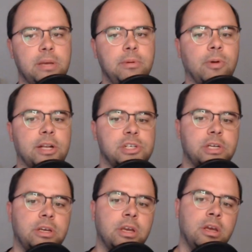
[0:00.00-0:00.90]
you're
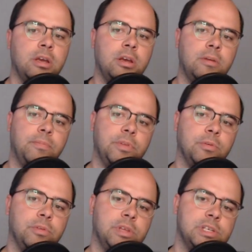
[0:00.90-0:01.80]
watching
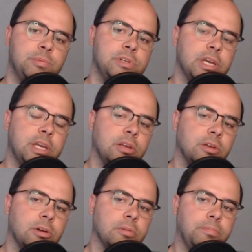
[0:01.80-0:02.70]
this
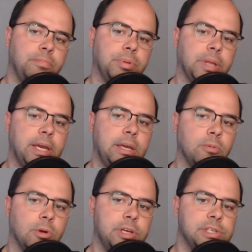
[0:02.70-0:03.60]
particular play
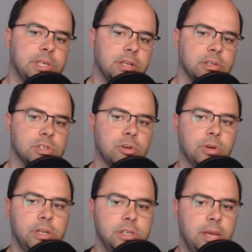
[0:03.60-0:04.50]
where he's getting
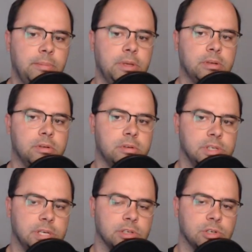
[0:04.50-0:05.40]
screened, Damian is
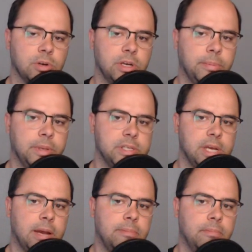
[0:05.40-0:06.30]
getting screened up at the
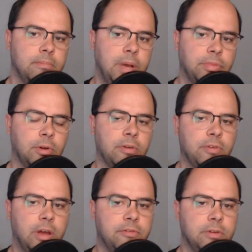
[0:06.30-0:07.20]
top, about
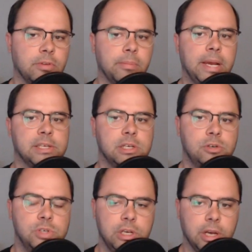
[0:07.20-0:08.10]
35 feet from the basket.
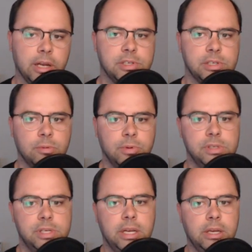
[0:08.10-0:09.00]
Usually Giannis is the one
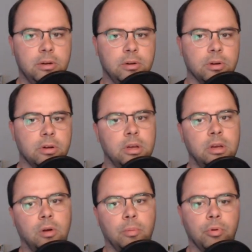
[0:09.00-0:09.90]
setting it, or
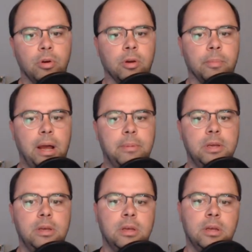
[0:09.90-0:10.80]
Brooke or
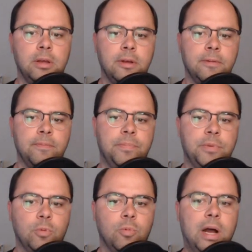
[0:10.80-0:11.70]
Bobby.
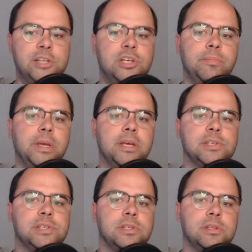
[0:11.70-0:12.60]
Watch him
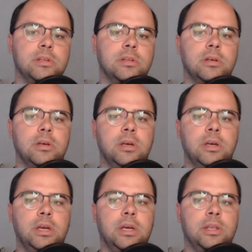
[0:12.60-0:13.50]

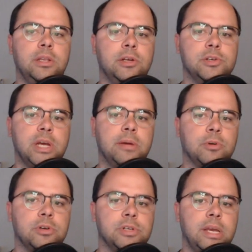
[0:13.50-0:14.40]
and then there's time
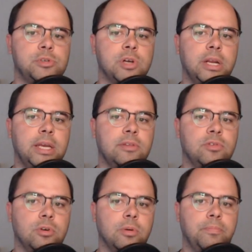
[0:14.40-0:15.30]
where Dame's trying to get
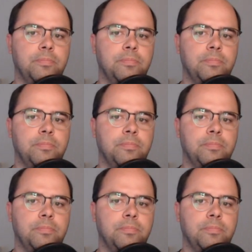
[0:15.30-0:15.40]
to